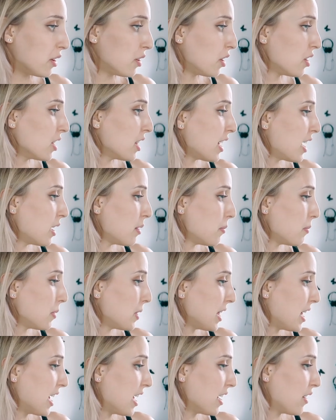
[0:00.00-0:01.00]
an online
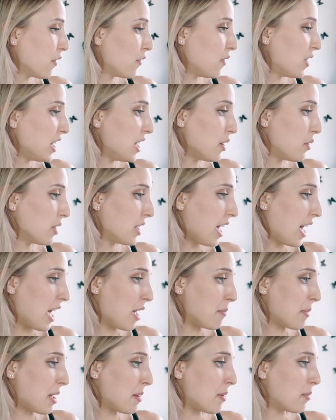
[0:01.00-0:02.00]
playing video
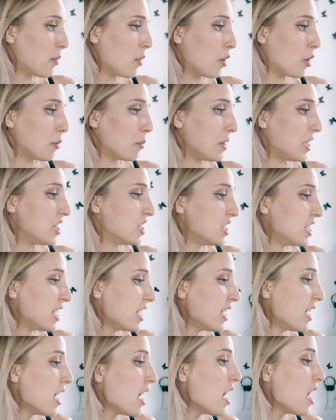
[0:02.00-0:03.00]
game
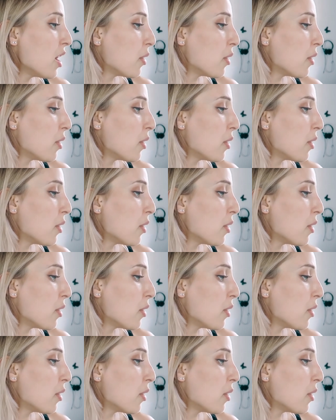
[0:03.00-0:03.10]
MMORPG,